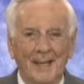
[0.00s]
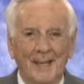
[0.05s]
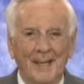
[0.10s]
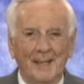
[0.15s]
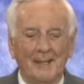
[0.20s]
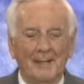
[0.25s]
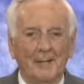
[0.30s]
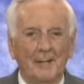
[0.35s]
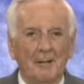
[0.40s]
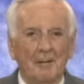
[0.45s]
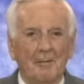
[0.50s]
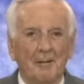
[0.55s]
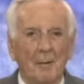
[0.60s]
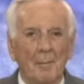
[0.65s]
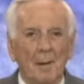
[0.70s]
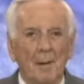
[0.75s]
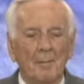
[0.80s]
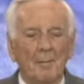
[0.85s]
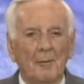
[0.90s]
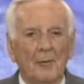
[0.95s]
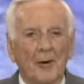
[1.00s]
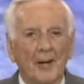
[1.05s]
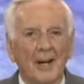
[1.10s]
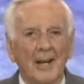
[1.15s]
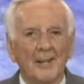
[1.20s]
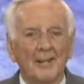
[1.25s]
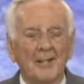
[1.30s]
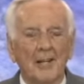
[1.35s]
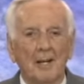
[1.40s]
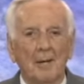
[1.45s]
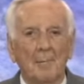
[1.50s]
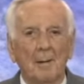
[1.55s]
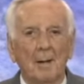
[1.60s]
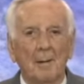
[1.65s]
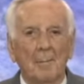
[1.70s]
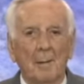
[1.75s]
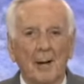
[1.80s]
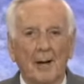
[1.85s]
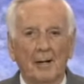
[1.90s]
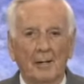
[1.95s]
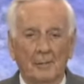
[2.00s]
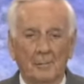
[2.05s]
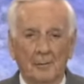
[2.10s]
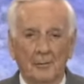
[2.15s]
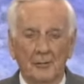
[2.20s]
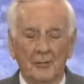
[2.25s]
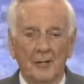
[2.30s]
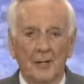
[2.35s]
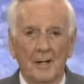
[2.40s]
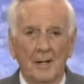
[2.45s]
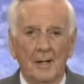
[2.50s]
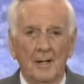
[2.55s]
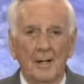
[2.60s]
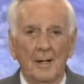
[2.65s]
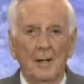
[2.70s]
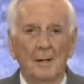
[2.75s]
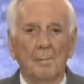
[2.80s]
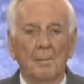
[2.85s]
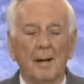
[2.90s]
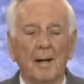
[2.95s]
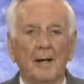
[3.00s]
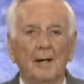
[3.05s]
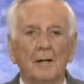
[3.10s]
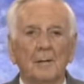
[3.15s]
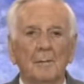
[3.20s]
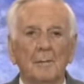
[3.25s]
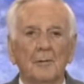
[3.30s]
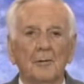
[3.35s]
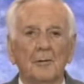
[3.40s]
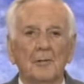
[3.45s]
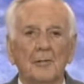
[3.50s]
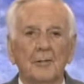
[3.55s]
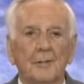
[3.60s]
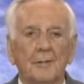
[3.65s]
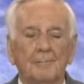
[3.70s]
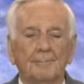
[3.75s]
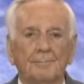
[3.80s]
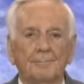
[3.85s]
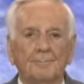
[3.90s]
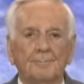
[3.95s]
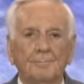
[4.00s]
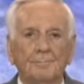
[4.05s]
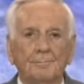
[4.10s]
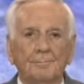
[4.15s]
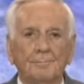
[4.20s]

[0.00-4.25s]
Now, now, remember what I said about parables. Parables